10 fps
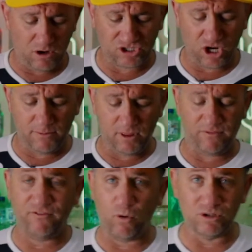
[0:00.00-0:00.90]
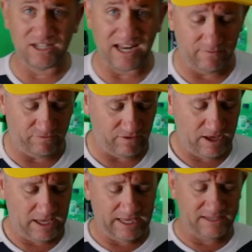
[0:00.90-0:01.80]
October the 14th
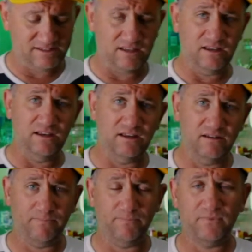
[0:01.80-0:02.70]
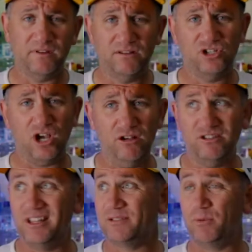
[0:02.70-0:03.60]
is the show,
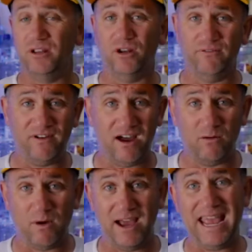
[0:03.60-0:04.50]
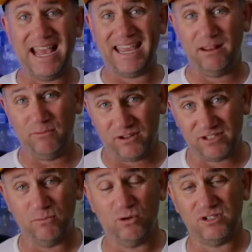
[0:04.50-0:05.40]
so that's probably not far away. Again, we've got
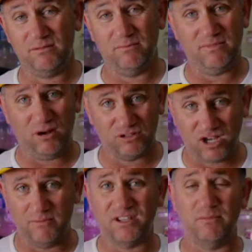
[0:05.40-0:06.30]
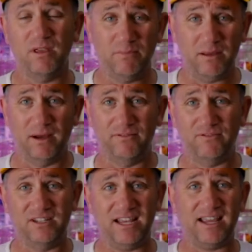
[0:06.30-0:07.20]
some more. October's going to be a big month
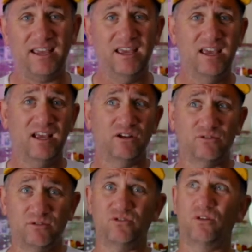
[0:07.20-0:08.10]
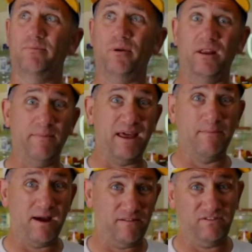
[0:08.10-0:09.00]
for tech, because we're sort of probably about a
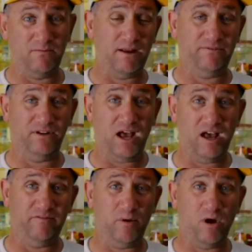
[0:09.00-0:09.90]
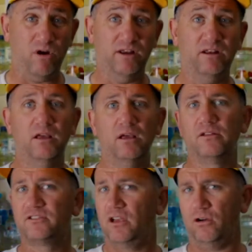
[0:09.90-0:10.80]
month to month and a half behind.
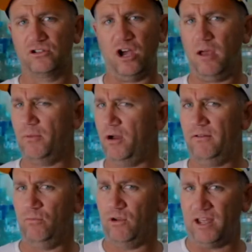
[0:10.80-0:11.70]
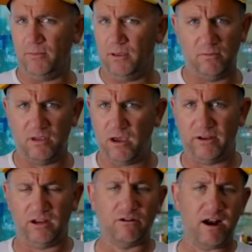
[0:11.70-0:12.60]
So October, we're going to be
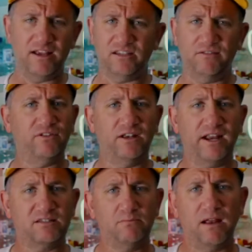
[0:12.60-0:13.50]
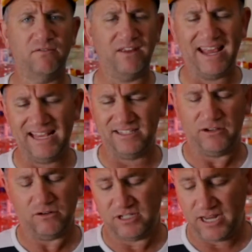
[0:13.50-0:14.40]
going crazy for the next month, easy
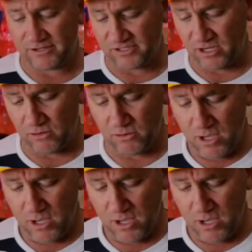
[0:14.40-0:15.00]
on tech. So